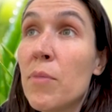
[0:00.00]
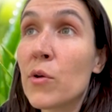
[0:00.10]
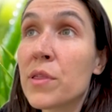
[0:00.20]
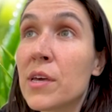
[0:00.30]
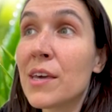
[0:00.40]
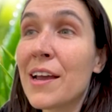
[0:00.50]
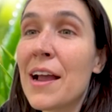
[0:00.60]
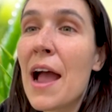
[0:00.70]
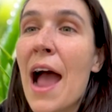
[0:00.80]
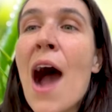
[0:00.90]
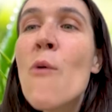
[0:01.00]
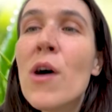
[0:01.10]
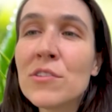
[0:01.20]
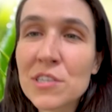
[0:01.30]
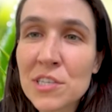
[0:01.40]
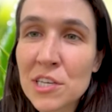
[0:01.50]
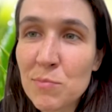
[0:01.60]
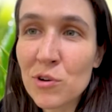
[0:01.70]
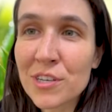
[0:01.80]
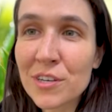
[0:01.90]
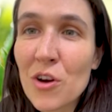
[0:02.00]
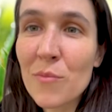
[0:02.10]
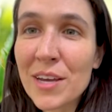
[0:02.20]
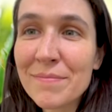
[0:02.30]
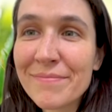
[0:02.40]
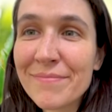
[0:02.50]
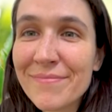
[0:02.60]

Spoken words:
but you're thinking, how well does this person know me?